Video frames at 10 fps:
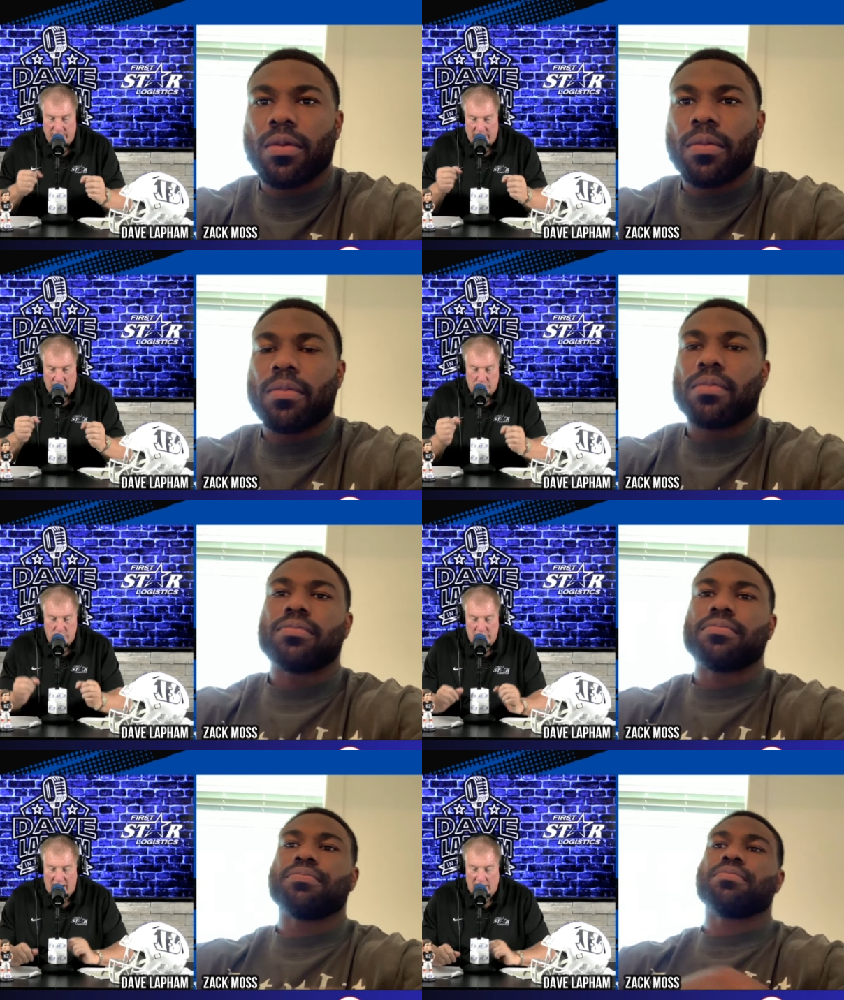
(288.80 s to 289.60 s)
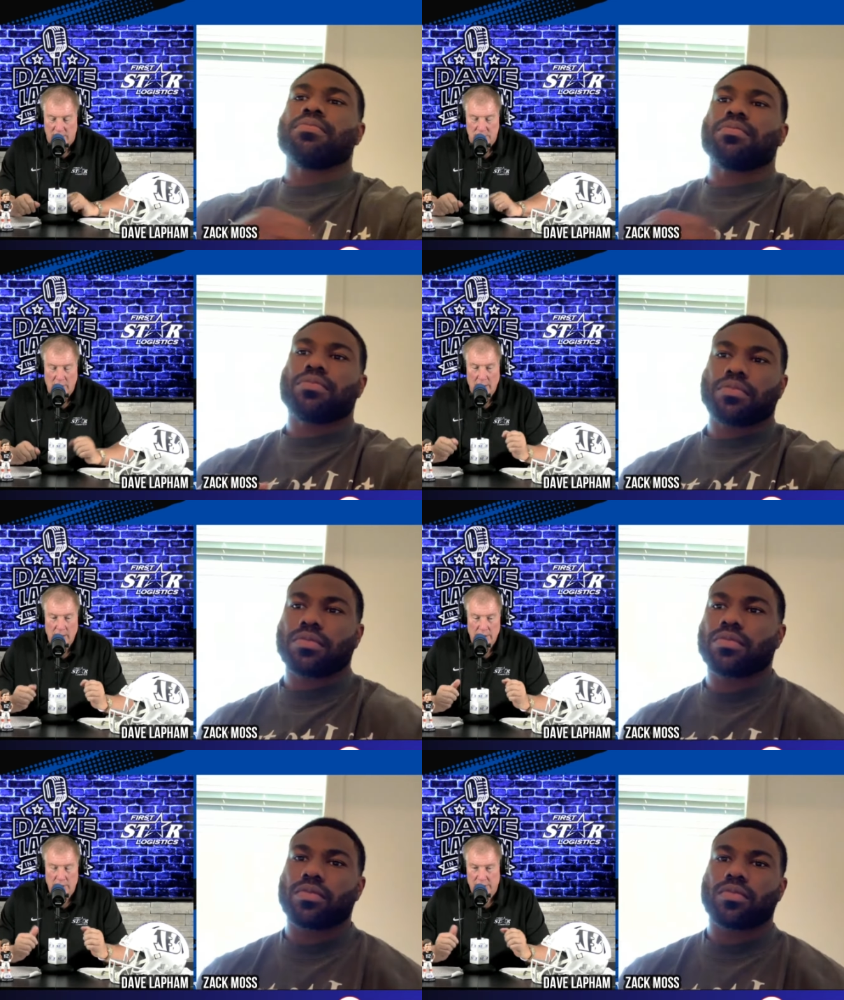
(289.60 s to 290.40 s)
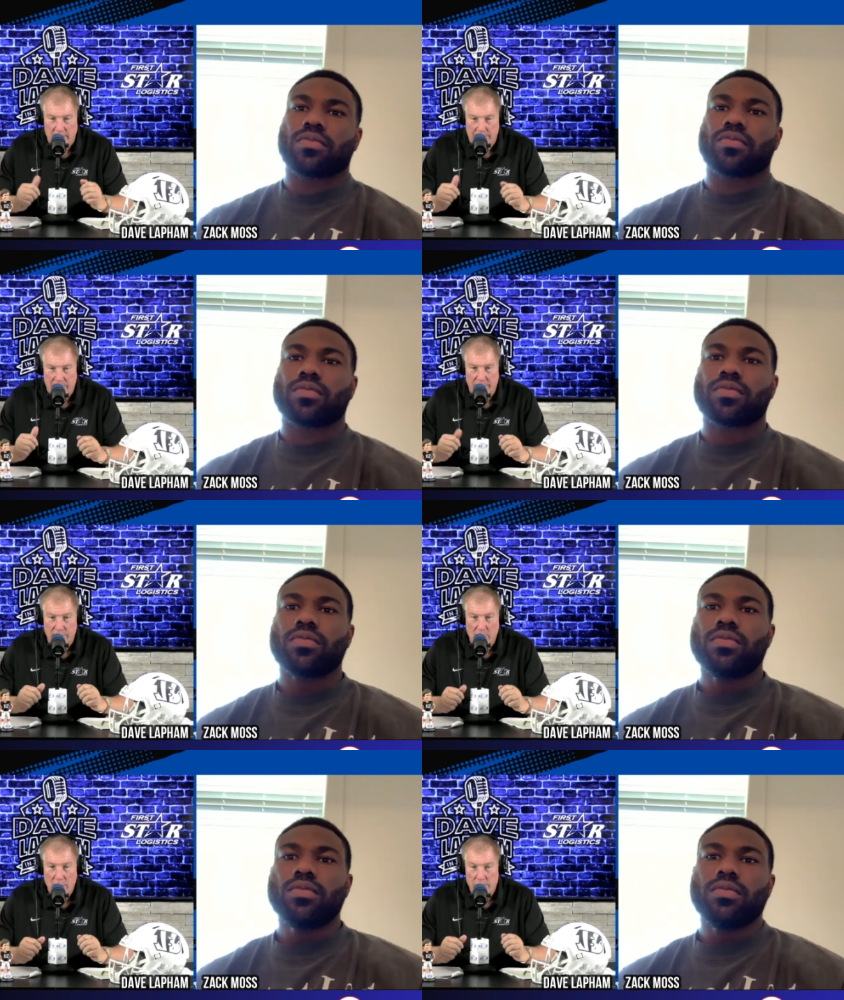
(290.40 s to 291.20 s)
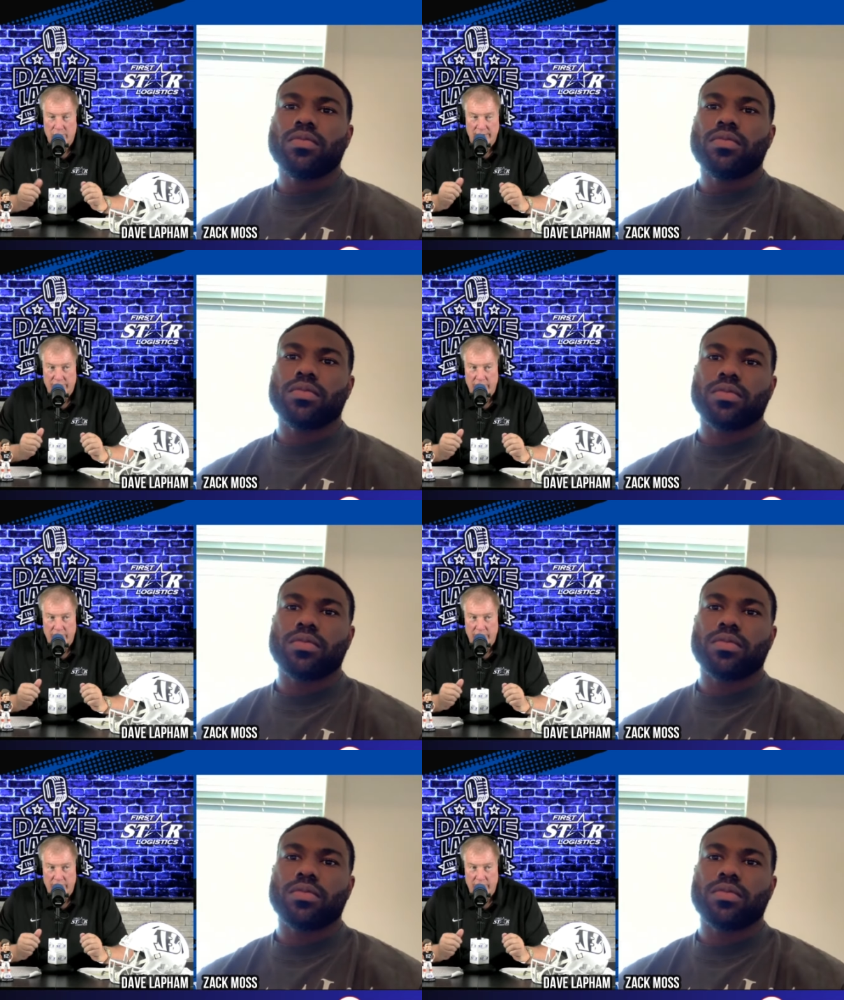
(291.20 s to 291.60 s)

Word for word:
Speaker 1: The two tackles, you know, keep him pretty free